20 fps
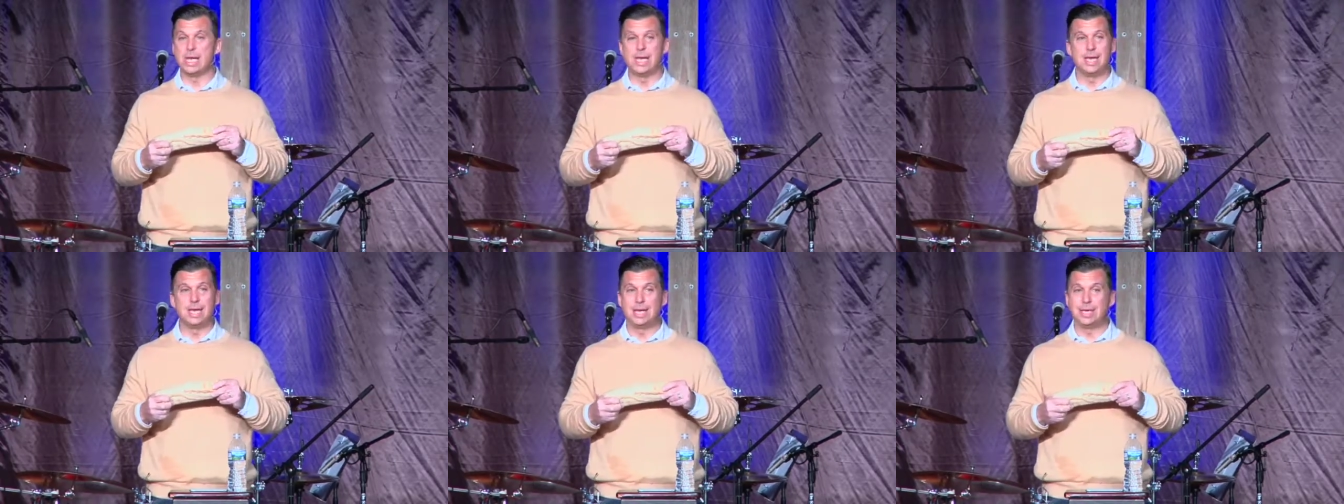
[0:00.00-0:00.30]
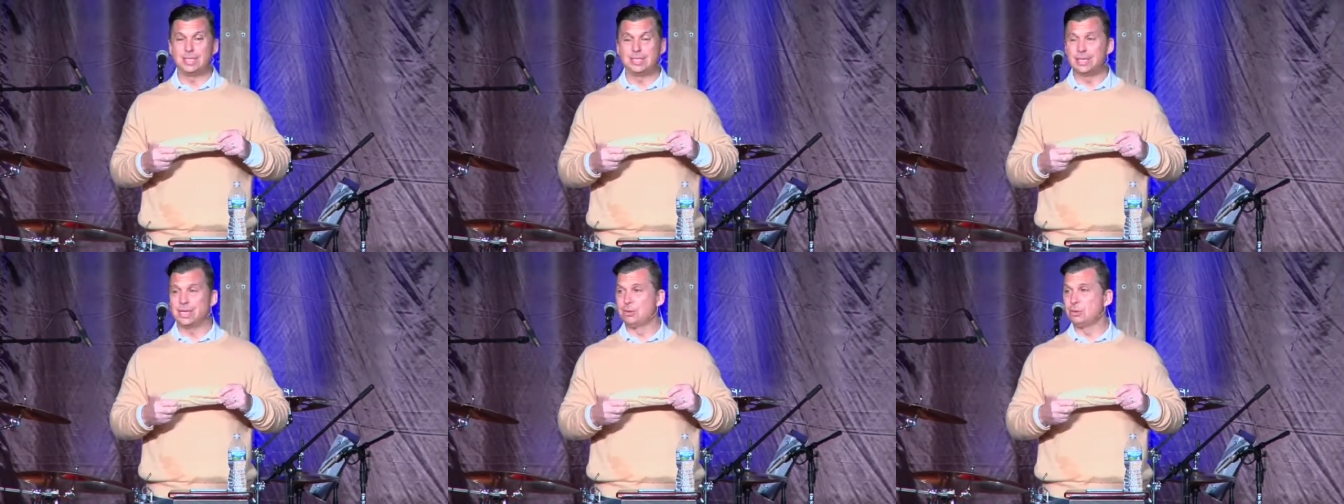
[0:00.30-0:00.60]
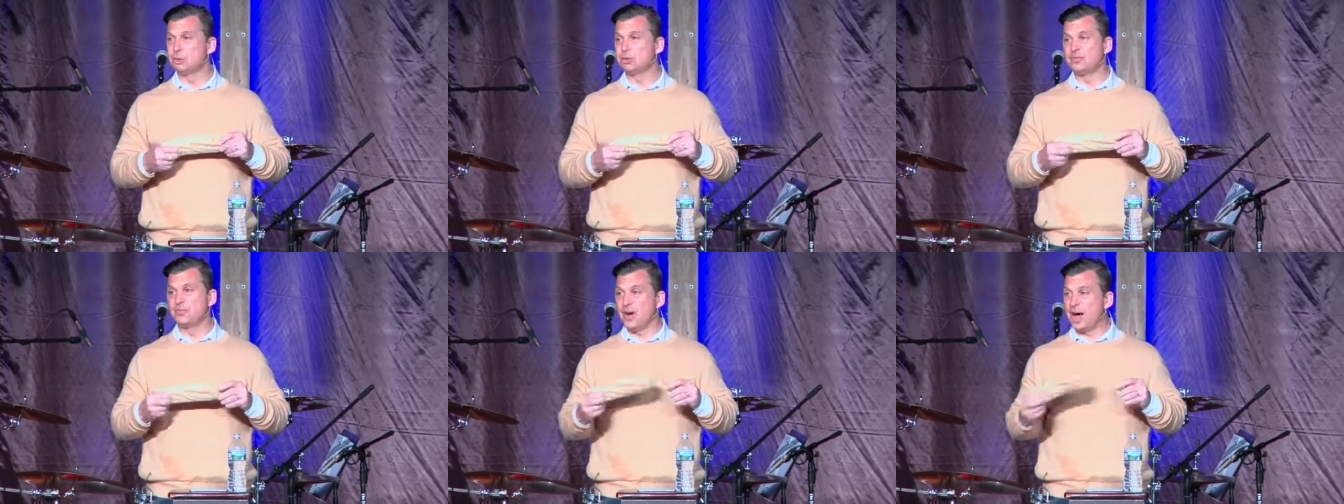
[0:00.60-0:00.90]
He said,
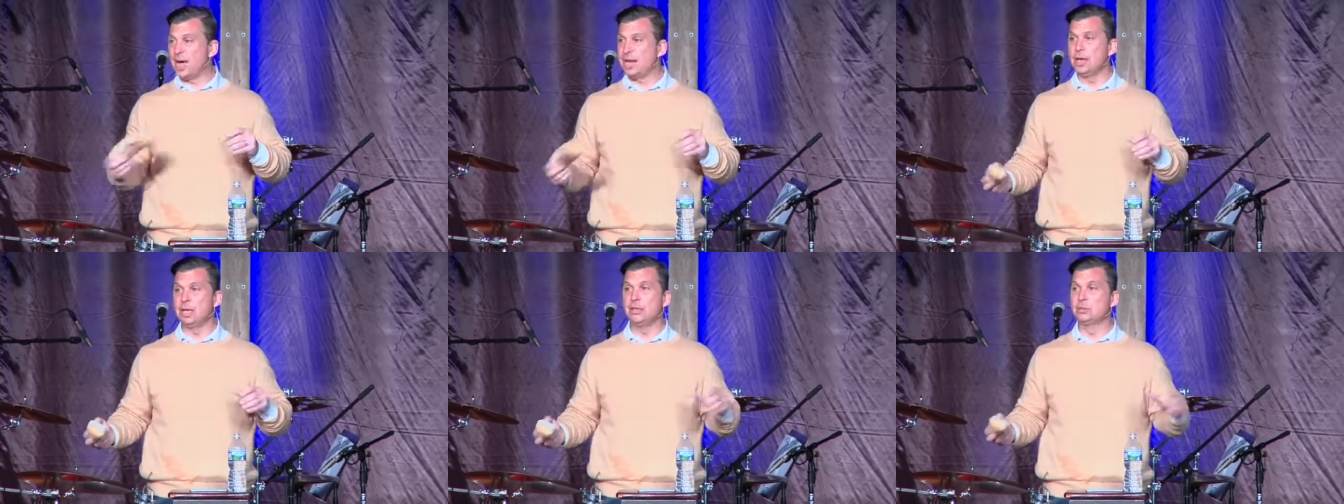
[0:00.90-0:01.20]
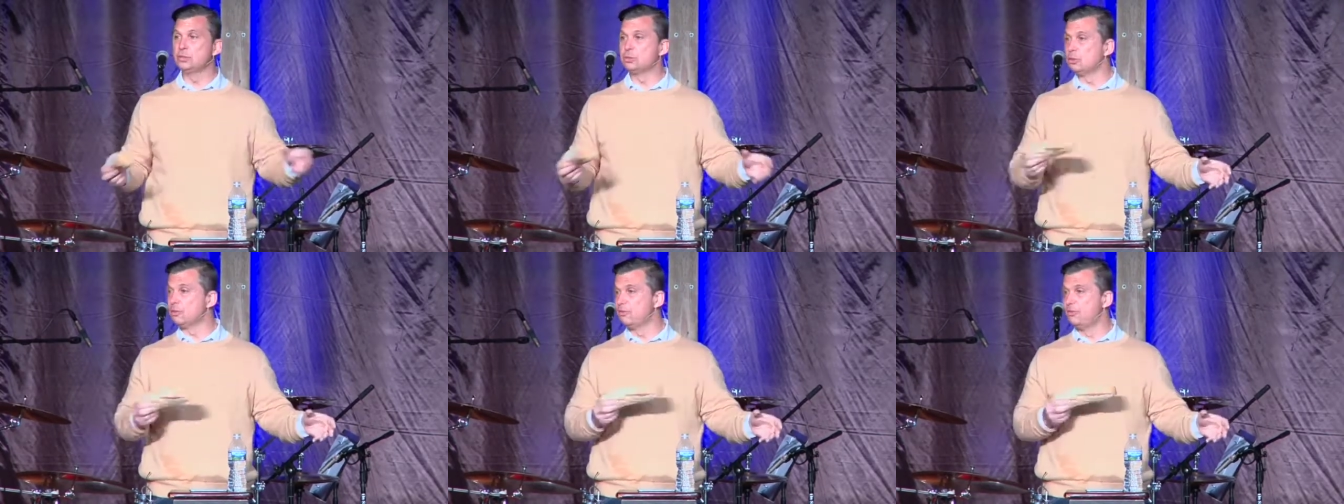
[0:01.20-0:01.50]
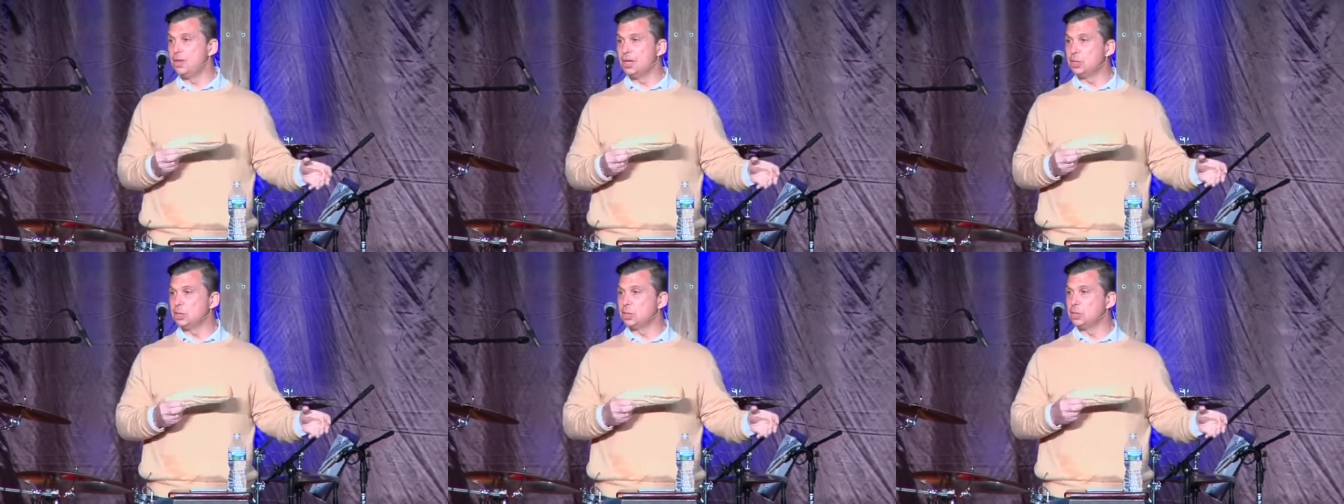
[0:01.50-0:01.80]
there's fightings, there's
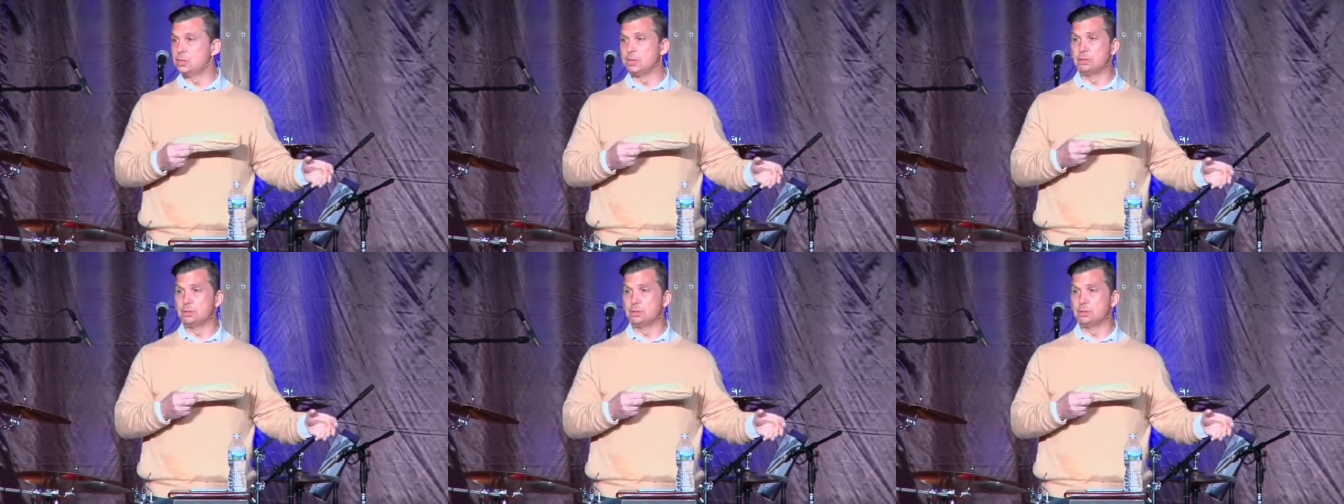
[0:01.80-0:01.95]
visions,